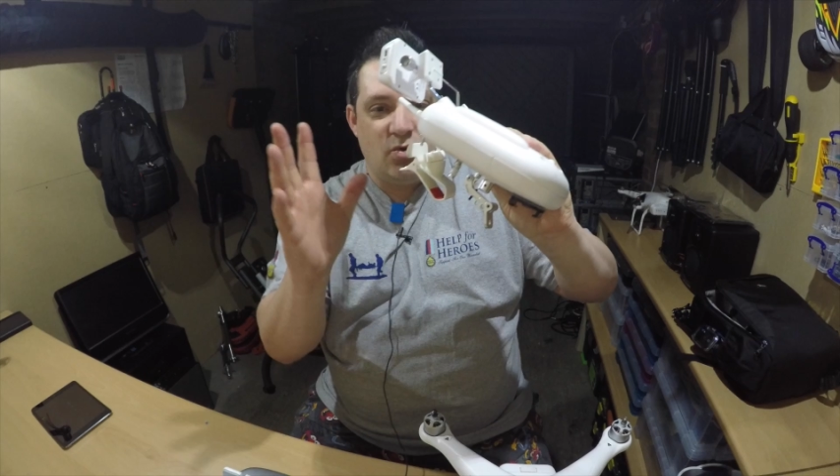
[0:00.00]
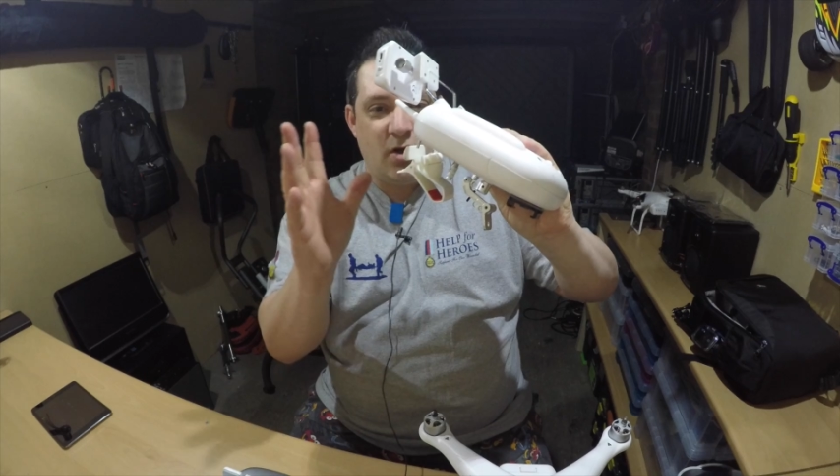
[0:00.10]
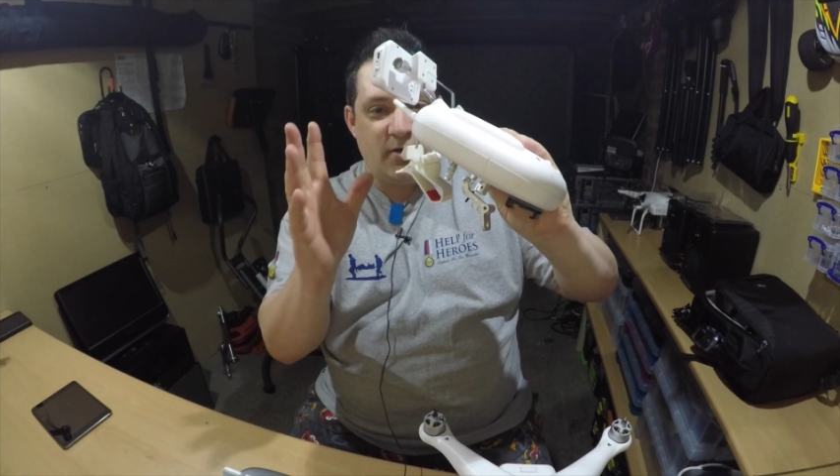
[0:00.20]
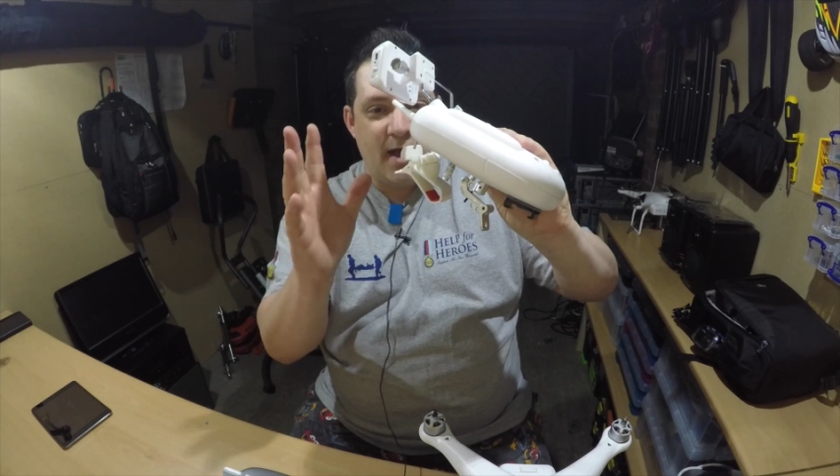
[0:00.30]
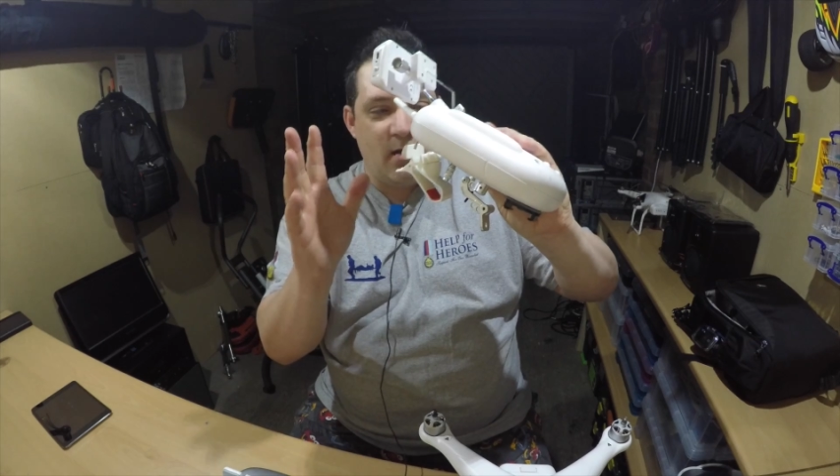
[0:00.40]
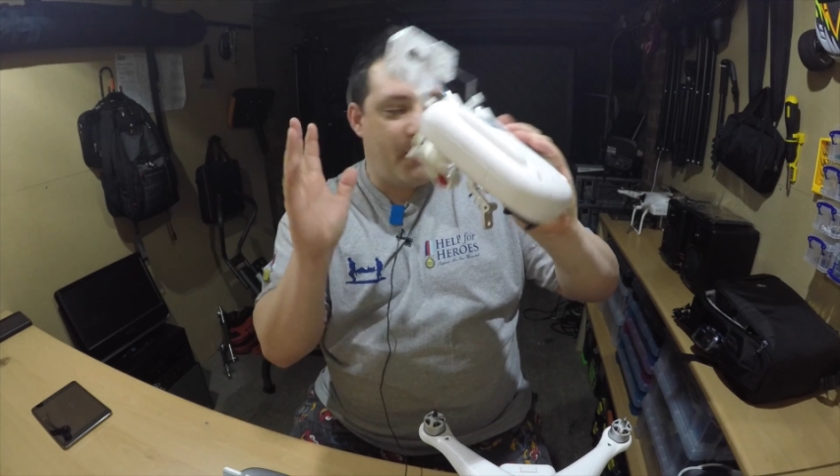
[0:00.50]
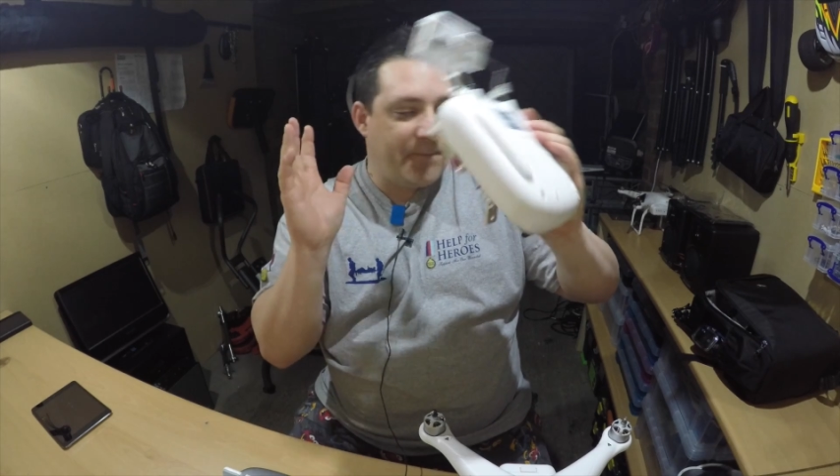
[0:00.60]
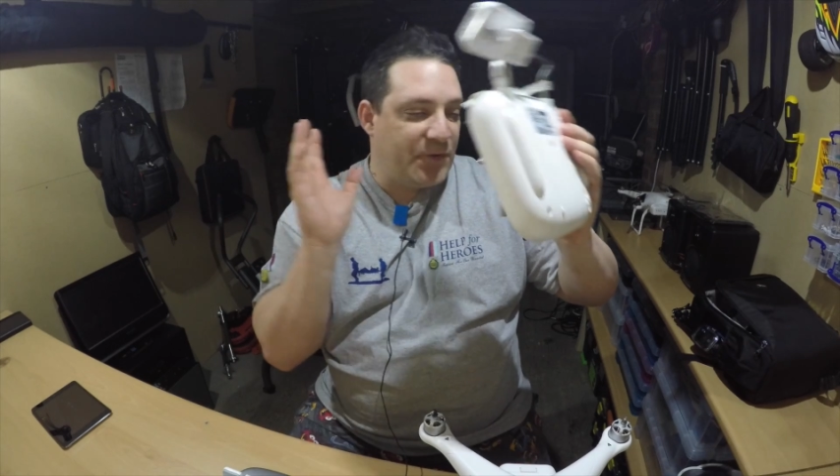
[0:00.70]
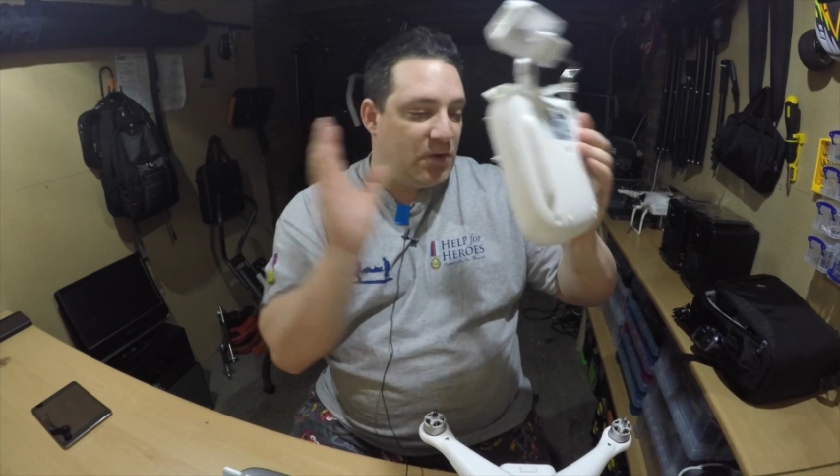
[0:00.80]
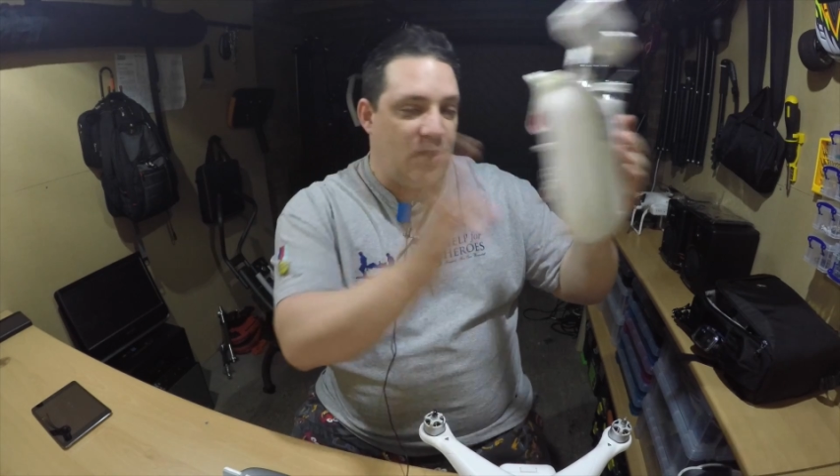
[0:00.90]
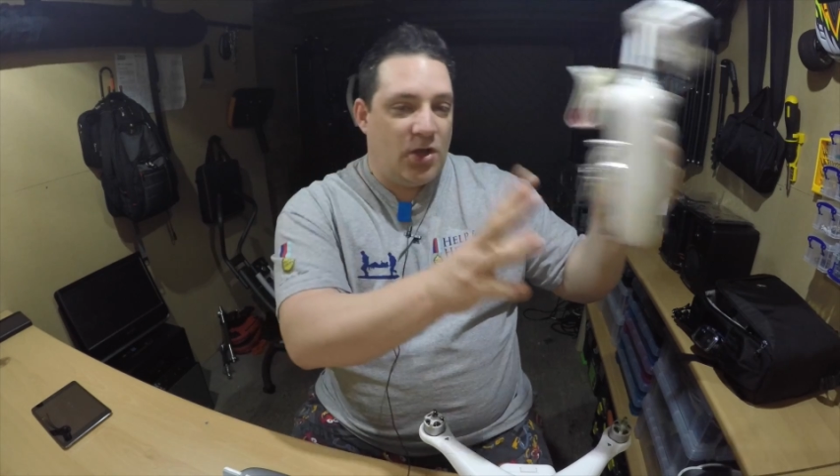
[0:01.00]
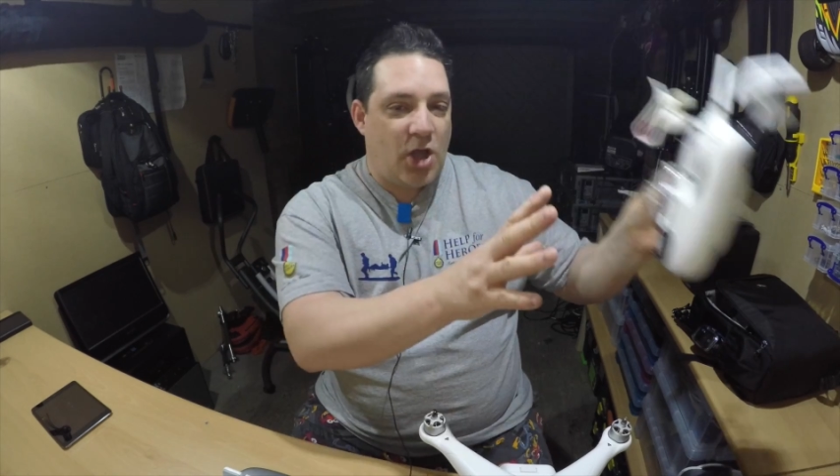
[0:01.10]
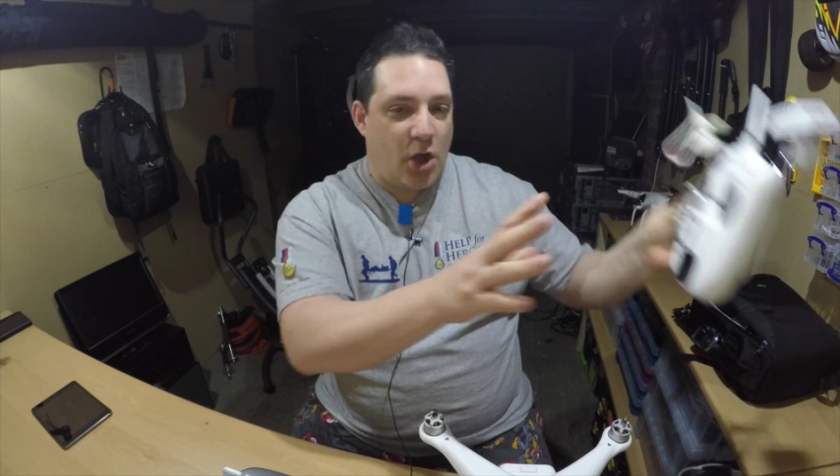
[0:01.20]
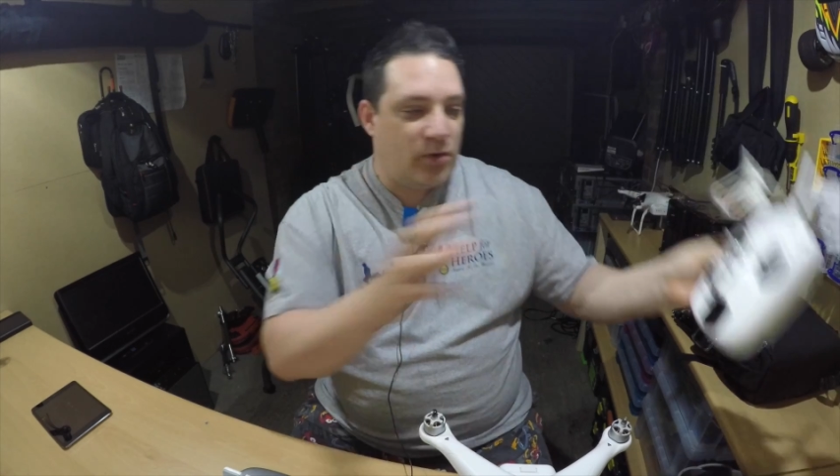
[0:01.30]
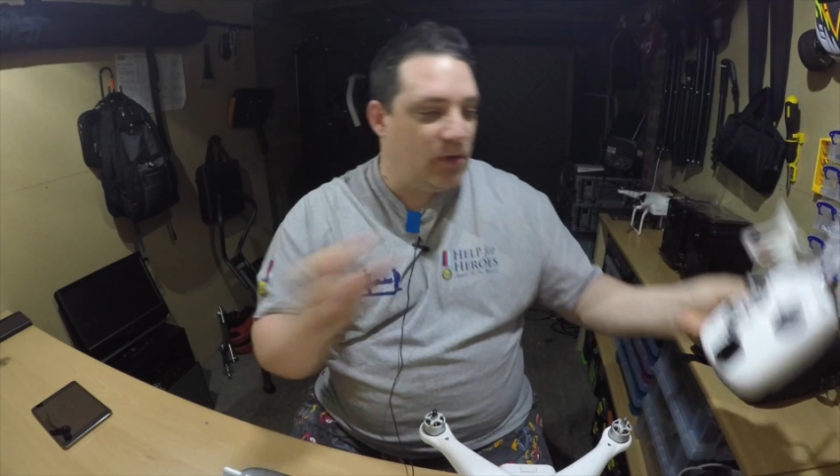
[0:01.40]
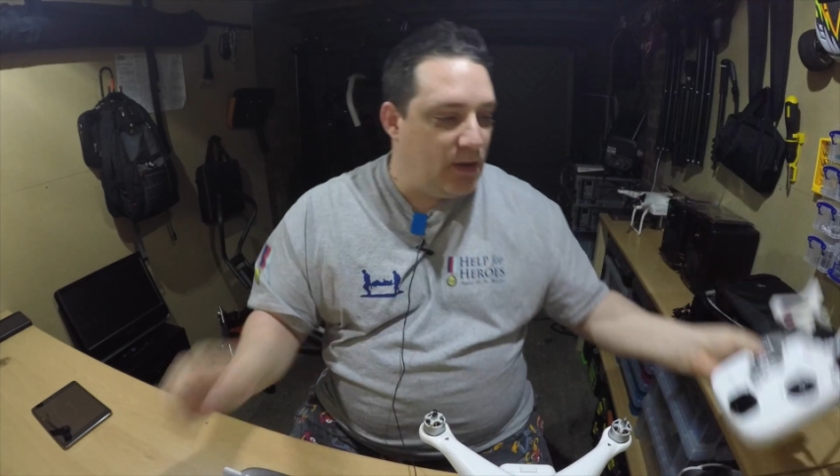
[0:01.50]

gone now, go.